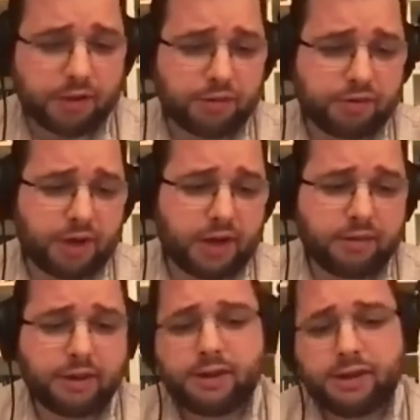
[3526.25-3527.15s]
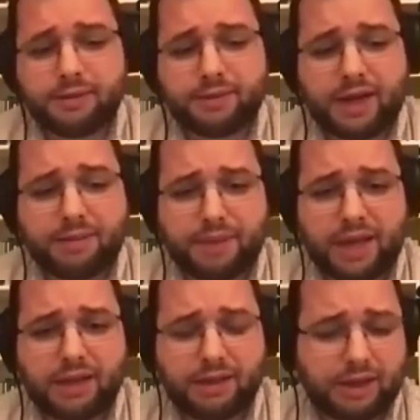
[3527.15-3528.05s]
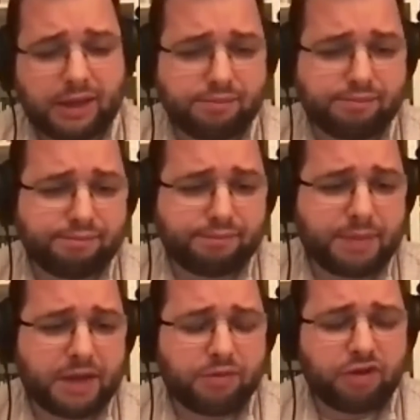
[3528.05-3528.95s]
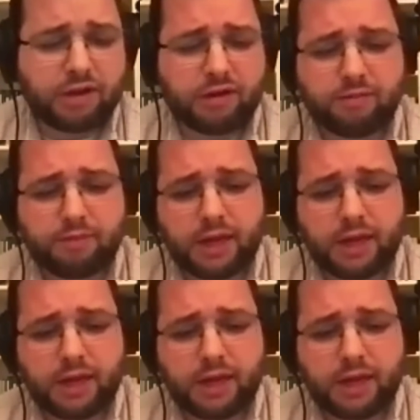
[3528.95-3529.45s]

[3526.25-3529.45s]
That was my my main um, my main objective.